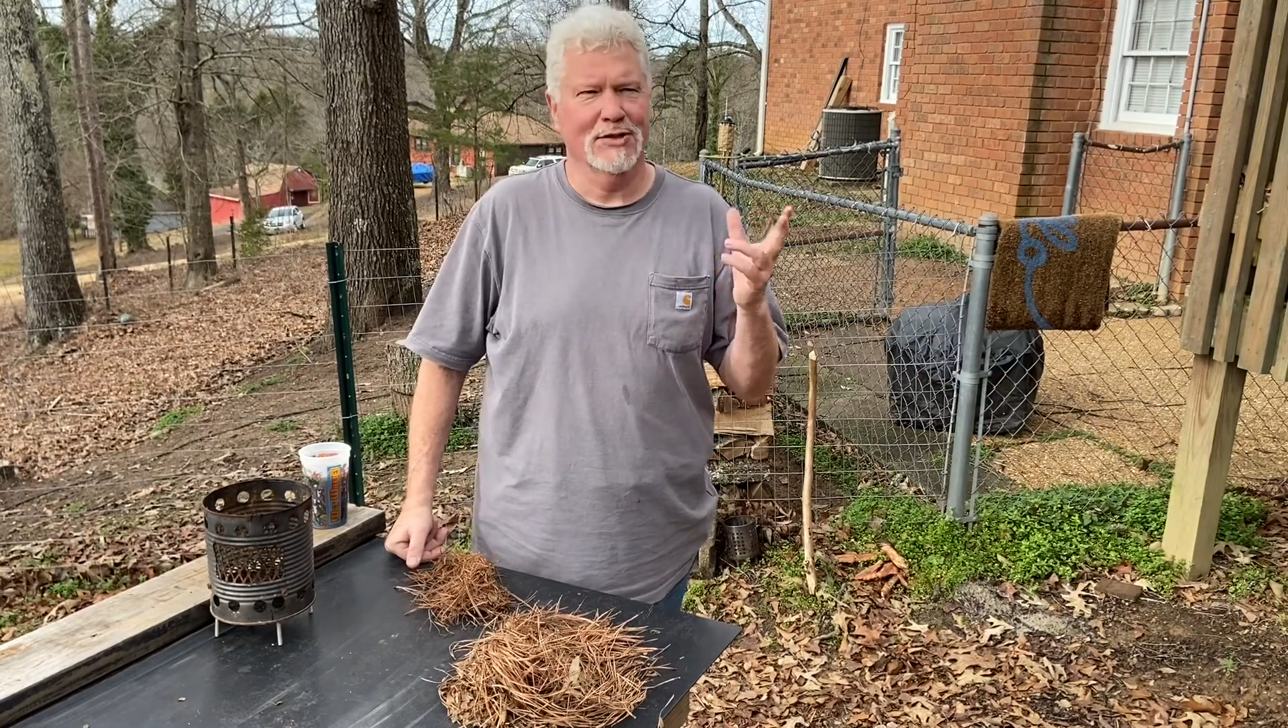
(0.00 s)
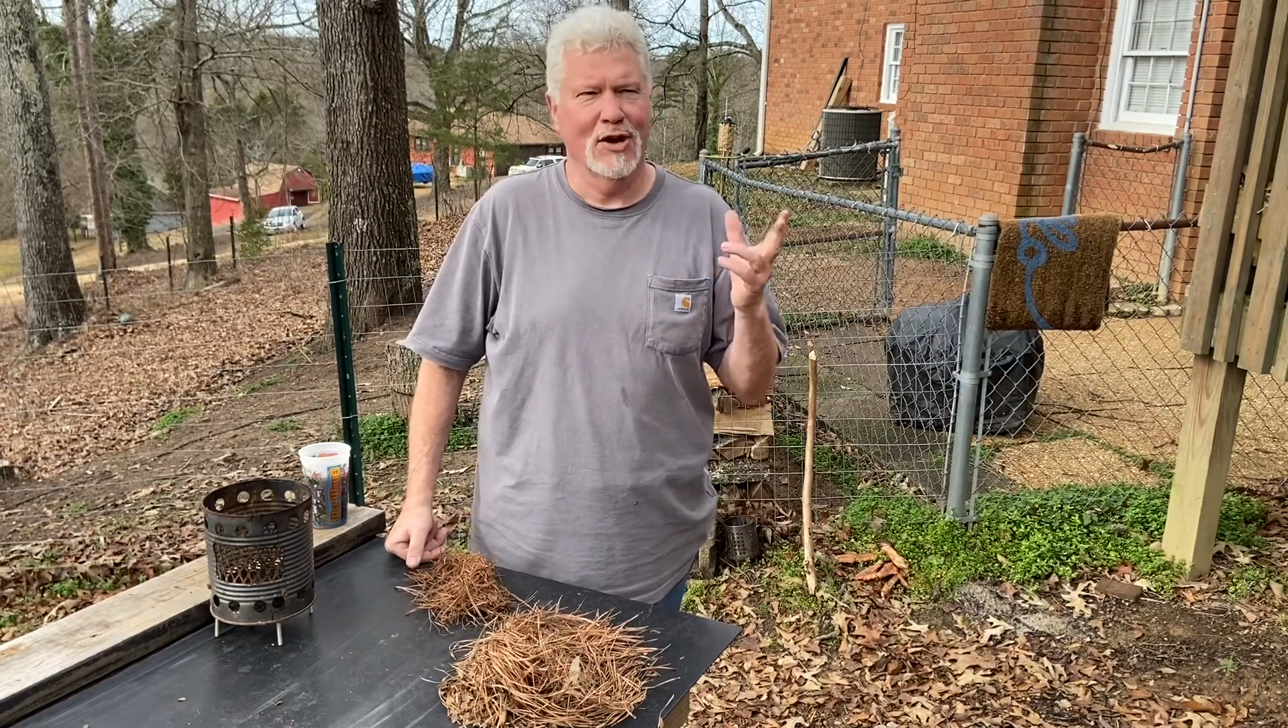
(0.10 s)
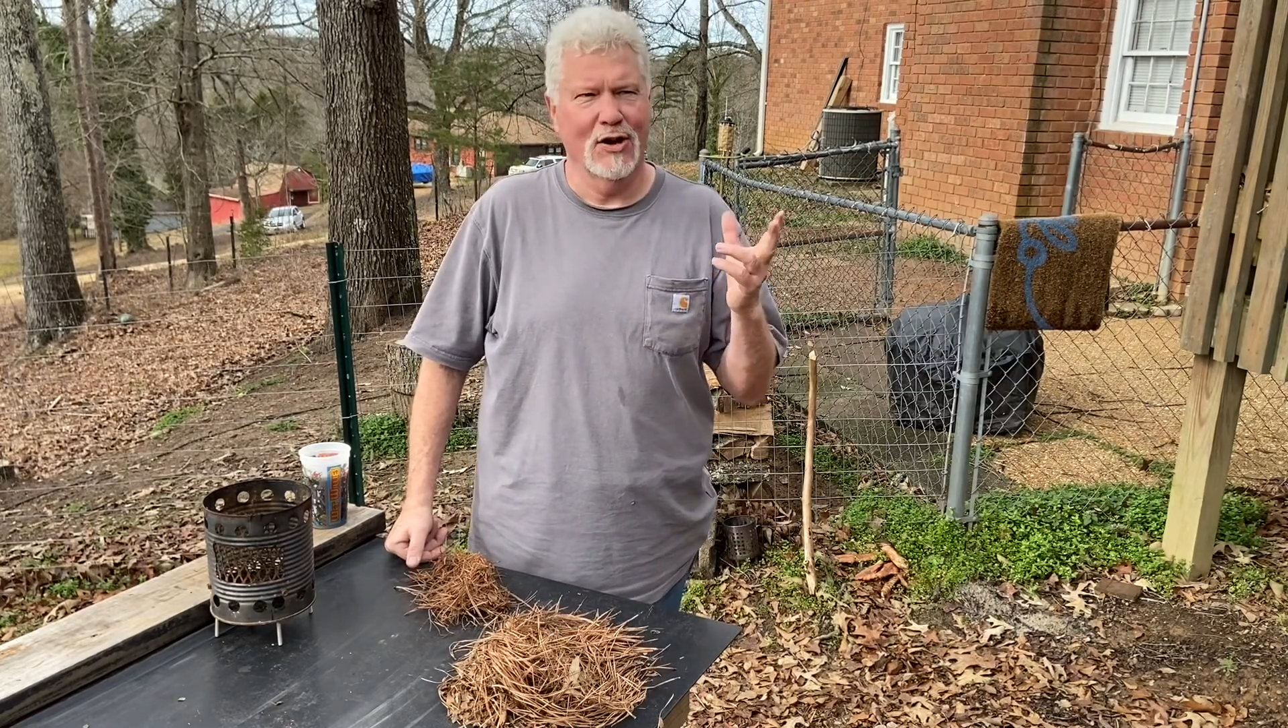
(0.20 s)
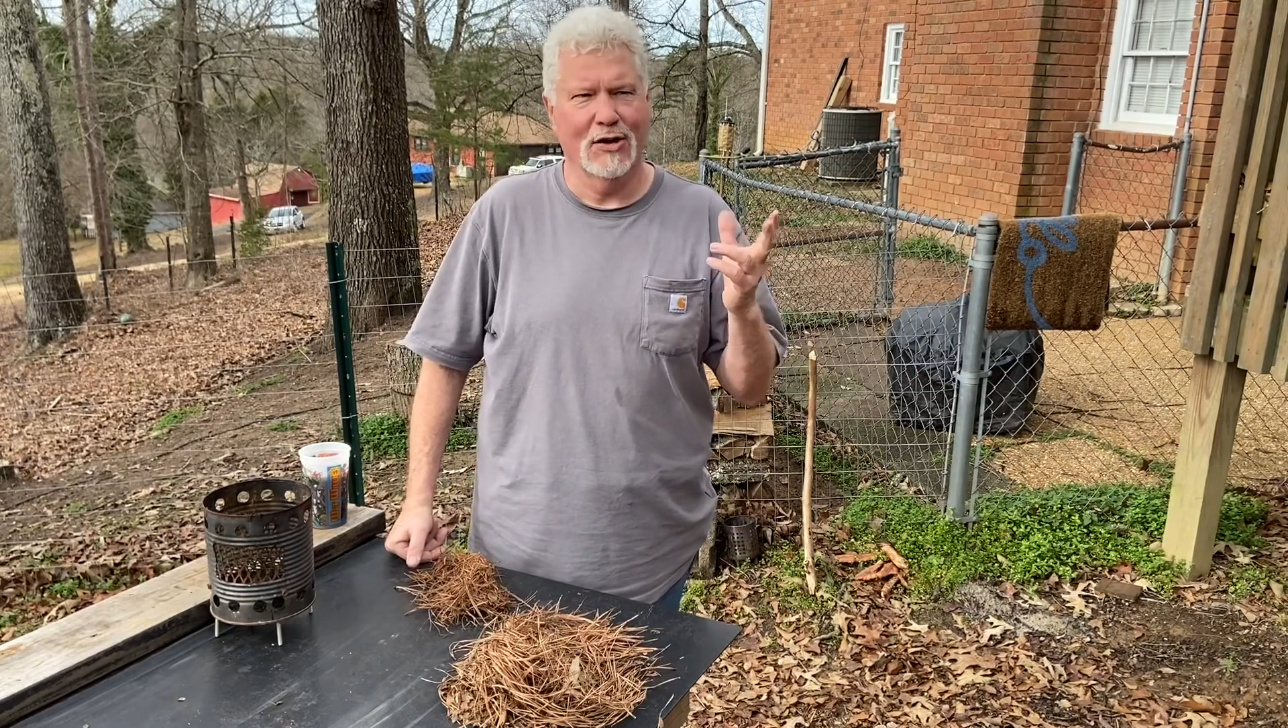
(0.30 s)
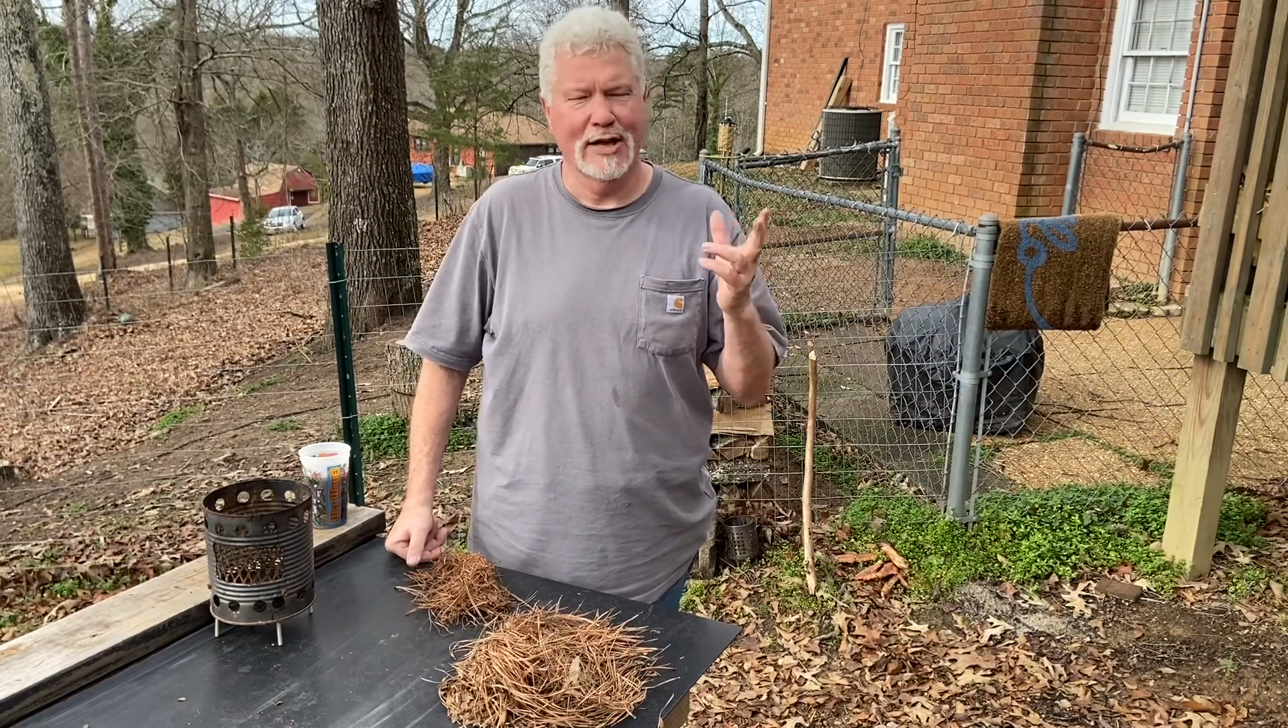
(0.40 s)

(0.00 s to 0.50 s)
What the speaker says: called